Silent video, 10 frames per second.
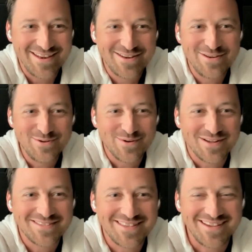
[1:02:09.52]

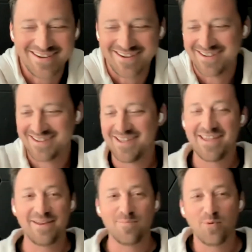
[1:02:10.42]
nuance there,
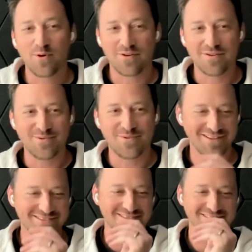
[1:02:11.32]
an important
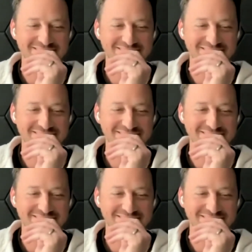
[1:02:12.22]
nuance.